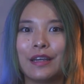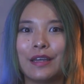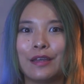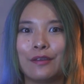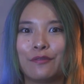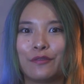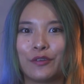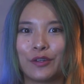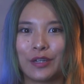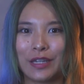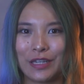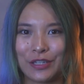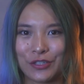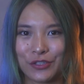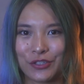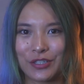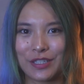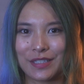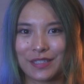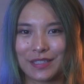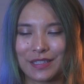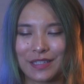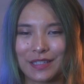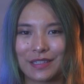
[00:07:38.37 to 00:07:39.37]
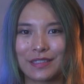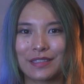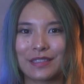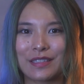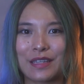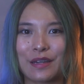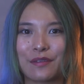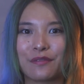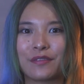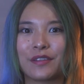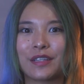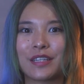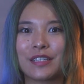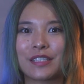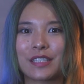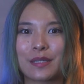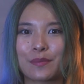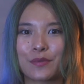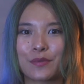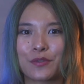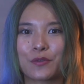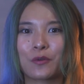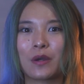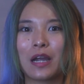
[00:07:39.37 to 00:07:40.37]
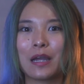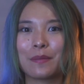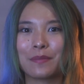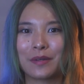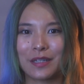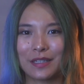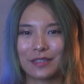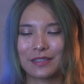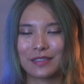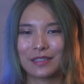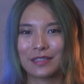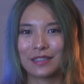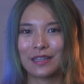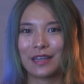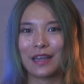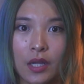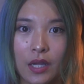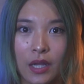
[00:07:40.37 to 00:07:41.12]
If you're interested, definitely subscribe us.